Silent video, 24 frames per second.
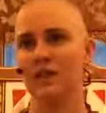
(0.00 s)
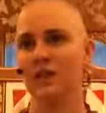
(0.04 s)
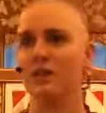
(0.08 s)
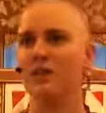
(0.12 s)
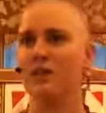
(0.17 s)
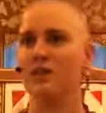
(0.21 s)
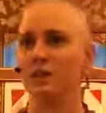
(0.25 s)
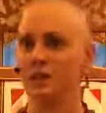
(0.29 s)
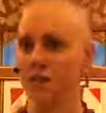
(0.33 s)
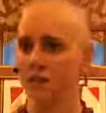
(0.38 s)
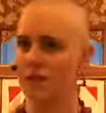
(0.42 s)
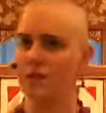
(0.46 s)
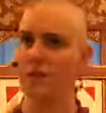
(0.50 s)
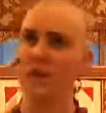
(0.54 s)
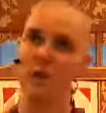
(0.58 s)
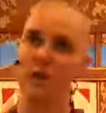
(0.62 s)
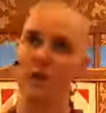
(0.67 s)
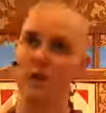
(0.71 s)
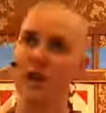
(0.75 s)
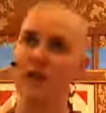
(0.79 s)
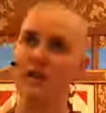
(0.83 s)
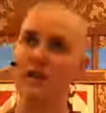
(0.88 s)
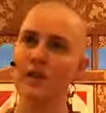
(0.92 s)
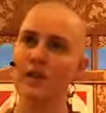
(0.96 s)
This is one
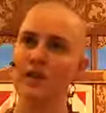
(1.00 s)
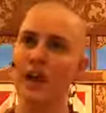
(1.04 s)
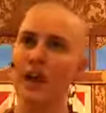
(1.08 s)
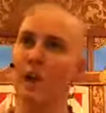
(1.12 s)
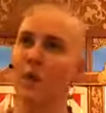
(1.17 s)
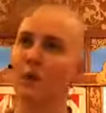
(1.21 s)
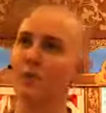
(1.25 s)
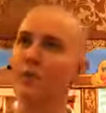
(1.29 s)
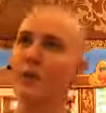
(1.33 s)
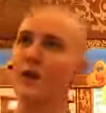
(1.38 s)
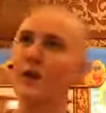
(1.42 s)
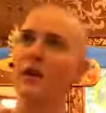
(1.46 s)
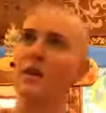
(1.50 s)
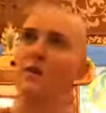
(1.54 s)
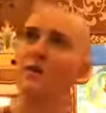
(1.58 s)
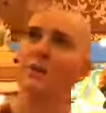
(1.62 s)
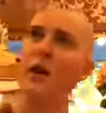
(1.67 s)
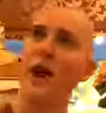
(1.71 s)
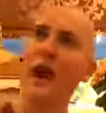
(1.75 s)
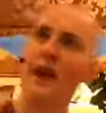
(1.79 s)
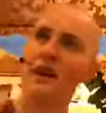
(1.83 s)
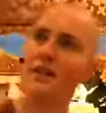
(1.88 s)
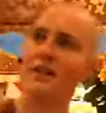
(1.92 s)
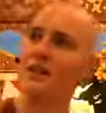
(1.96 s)
way to help
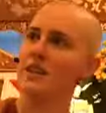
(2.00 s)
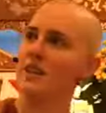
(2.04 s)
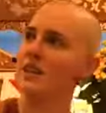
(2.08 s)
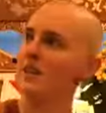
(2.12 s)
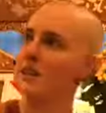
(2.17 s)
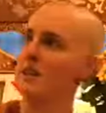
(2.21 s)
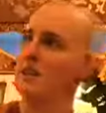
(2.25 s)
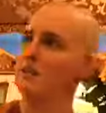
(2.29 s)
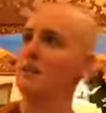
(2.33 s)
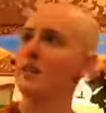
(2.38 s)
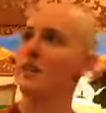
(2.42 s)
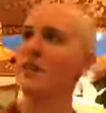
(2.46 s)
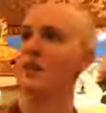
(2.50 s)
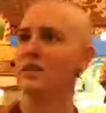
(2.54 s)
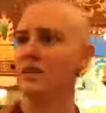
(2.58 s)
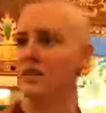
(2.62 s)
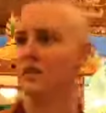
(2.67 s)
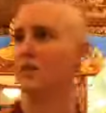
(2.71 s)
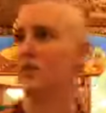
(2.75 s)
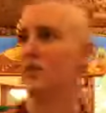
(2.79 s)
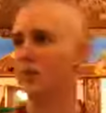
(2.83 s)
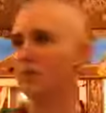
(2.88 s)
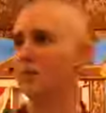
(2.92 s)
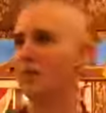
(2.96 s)
access it, because it
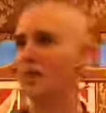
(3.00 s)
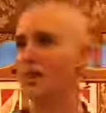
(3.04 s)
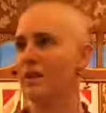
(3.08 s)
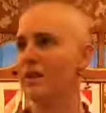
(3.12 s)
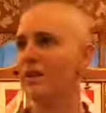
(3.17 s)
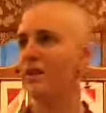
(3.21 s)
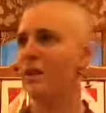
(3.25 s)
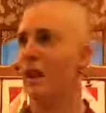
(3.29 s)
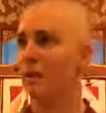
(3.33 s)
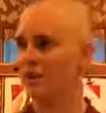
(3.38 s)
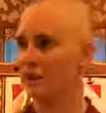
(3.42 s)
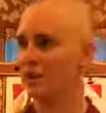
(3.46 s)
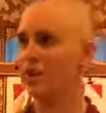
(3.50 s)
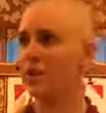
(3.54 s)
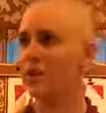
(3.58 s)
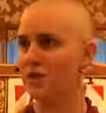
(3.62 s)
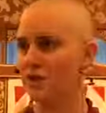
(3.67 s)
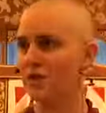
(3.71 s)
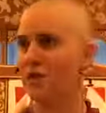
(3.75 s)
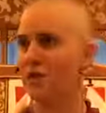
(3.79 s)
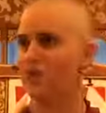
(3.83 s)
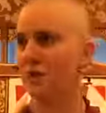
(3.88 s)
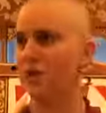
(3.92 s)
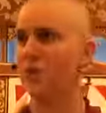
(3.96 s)
will be the
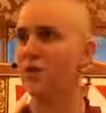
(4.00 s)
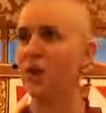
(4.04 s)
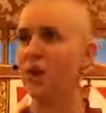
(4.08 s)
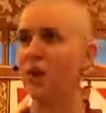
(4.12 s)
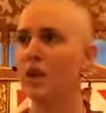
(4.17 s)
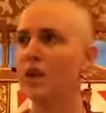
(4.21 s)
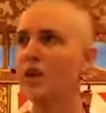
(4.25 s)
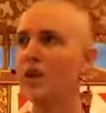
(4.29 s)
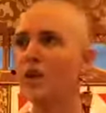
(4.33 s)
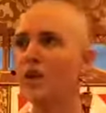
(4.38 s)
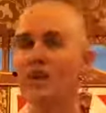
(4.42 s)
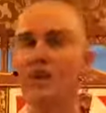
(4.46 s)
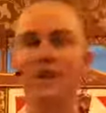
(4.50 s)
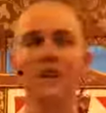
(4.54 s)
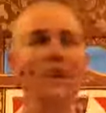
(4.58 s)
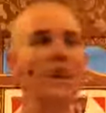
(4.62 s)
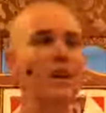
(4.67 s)
repetition of a voice